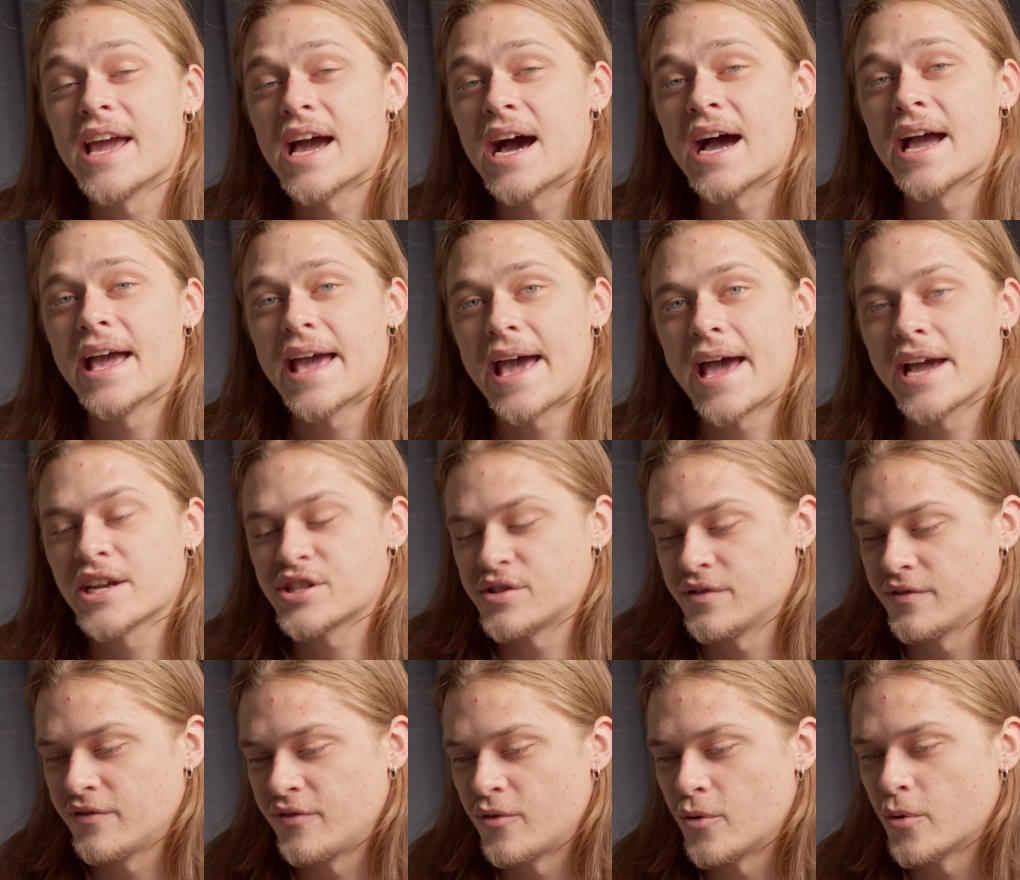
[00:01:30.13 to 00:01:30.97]

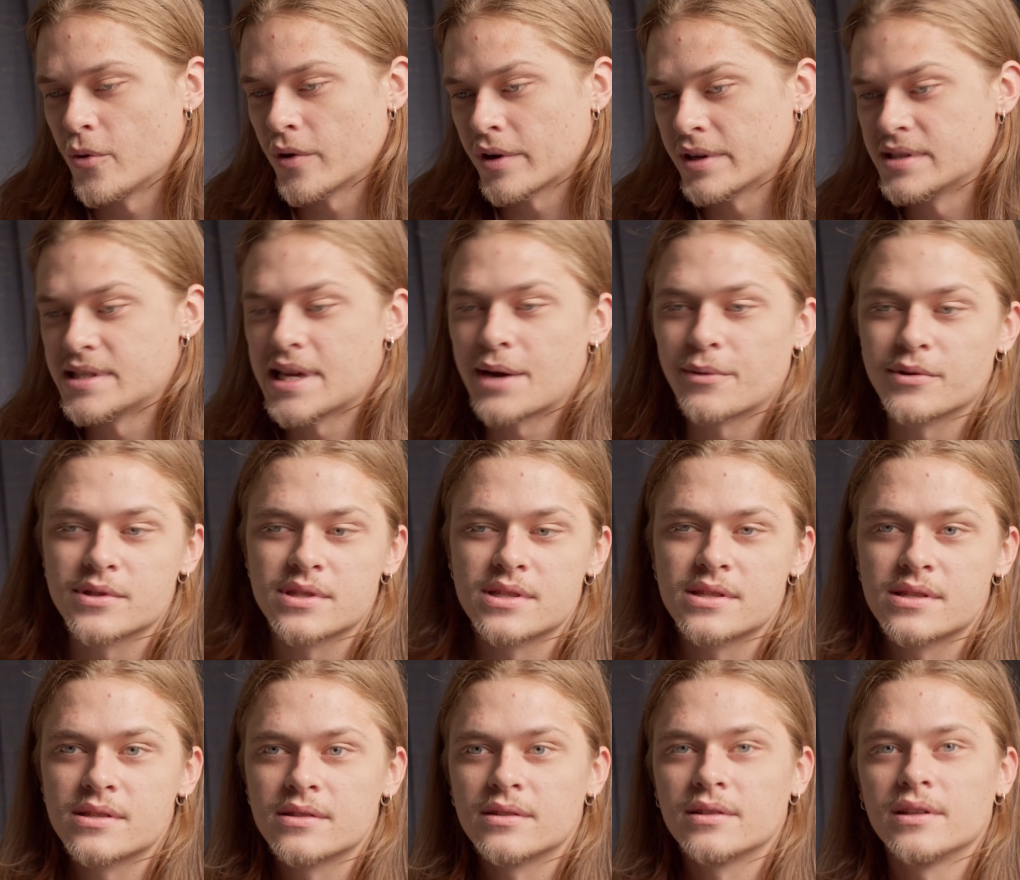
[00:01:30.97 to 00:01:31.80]
Action 4, because that
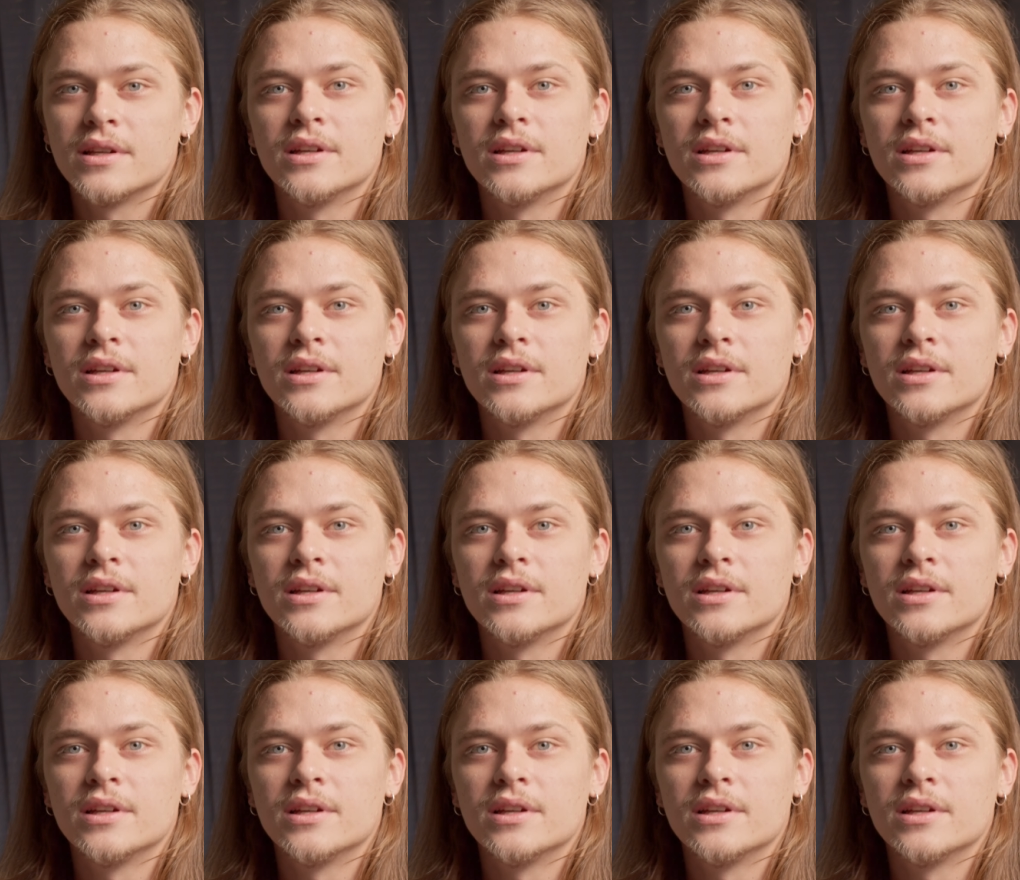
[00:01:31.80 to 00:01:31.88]
was,